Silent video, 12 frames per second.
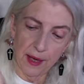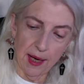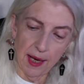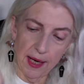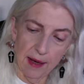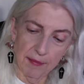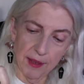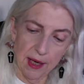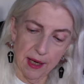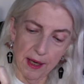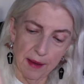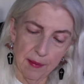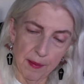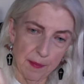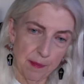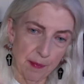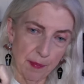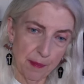and I'm going to
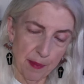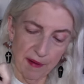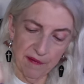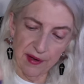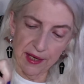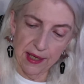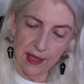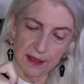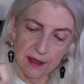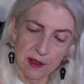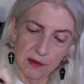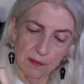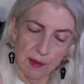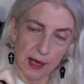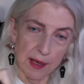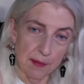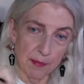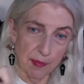buff it into
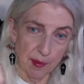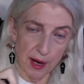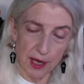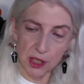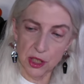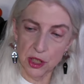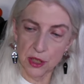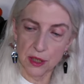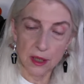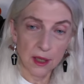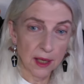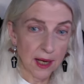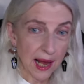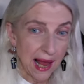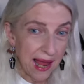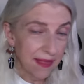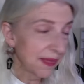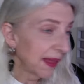my brush
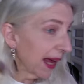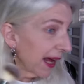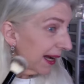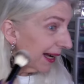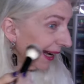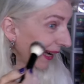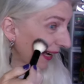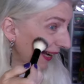and then